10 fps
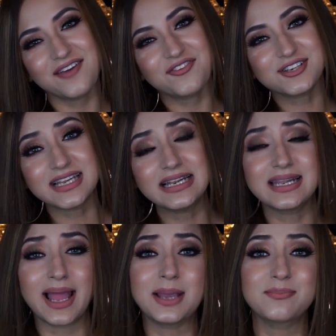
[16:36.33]
If you
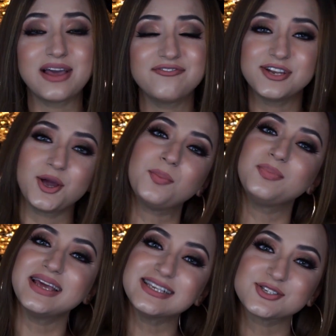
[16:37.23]
did like my video,
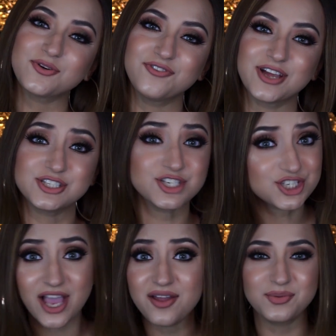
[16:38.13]
please don't forget to
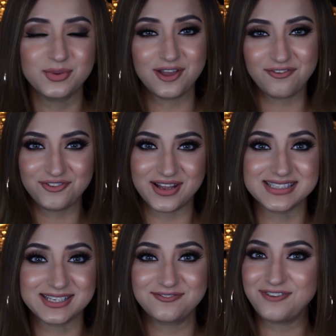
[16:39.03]
share it with your
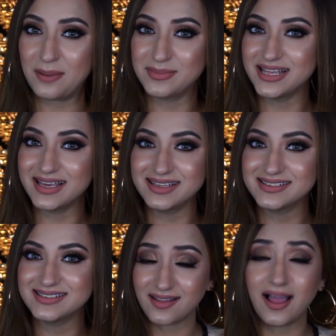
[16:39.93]
friends and family.
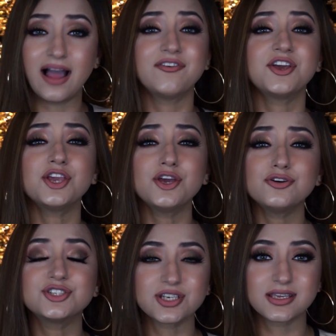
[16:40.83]
I have a
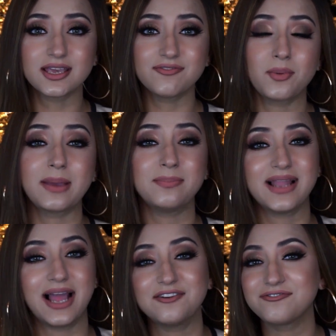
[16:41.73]
huge giveaway
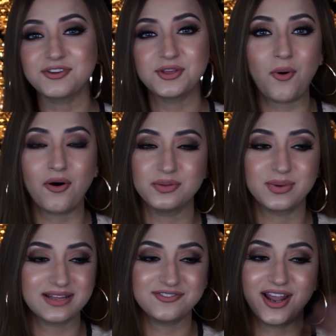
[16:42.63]
planned for you all
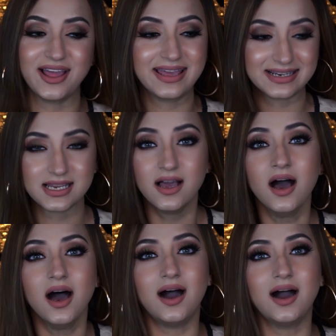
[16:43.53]
whenever I hit
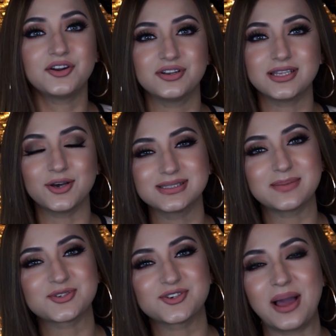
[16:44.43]
100,000
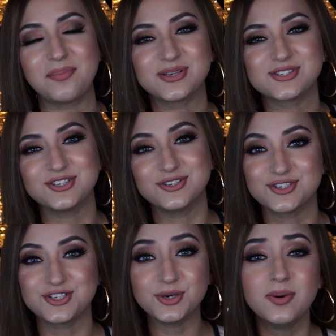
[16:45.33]
subscribers on
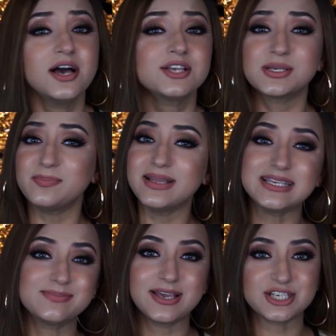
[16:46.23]
YouTube. So
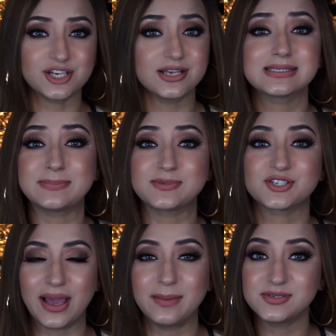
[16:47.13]
please make sure you're
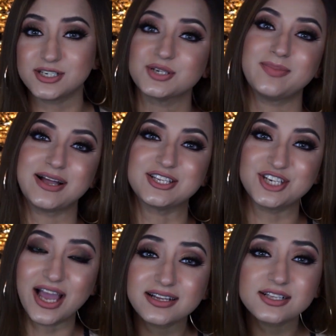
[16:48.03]
subscribed to my
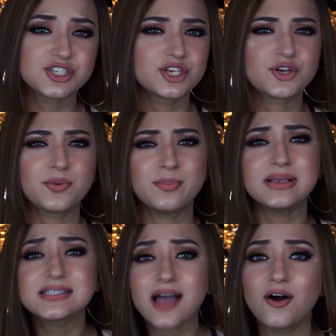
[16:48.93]
channel so you don't
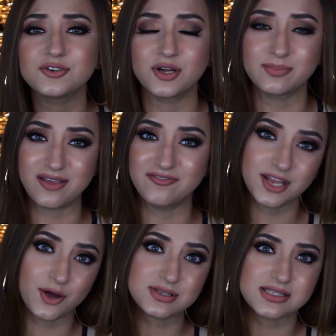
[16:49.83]
miss out on my
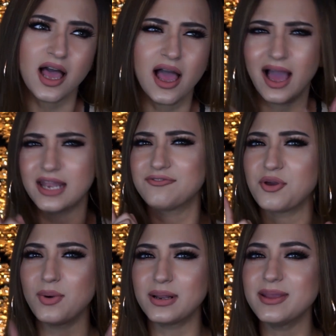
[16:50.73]
videos. And if
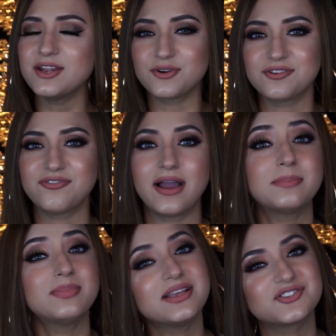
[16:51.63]
you want to be
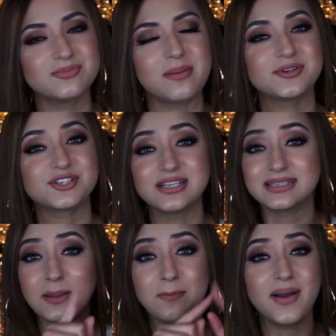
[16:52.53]
notified, please remember to
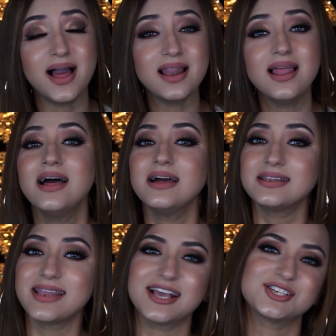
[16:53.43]
click the bell
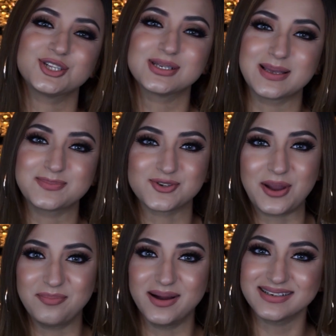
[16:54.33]
next to the
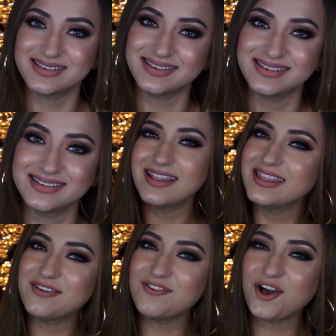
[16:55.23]
subscribe button.
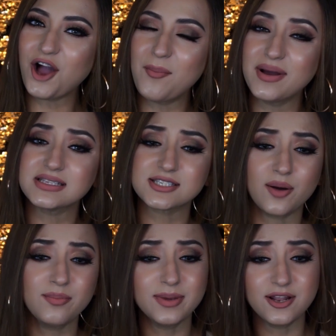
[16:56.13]
Leave your comments
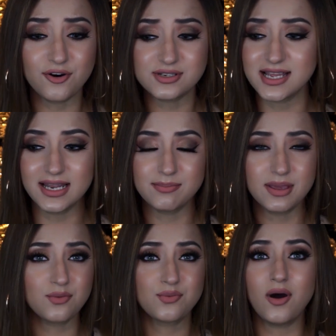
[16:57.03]
down below telling
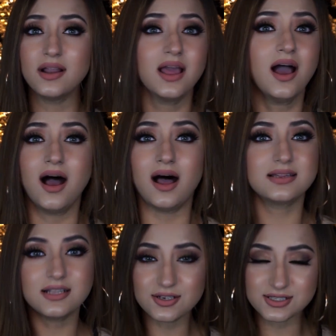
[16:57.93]
me what
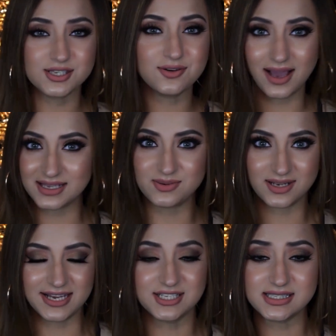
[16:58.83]
other looks you guys would
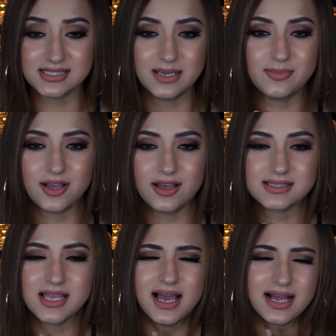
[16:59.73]
like to see,
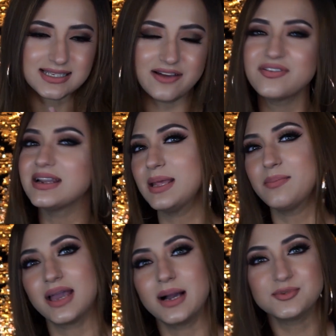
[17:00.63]
because definitely
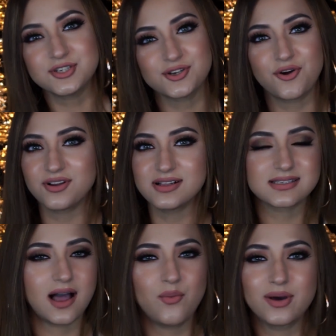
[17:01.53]
makeup
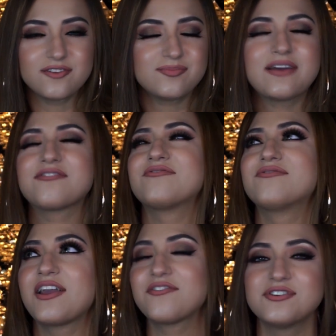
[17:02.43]
tutorials are one of my
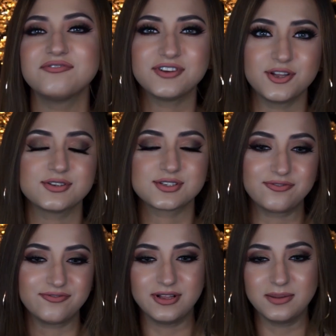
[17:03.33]
favorite videos to
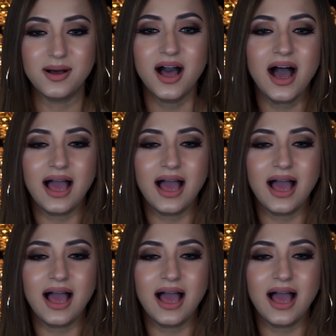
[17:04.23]
film.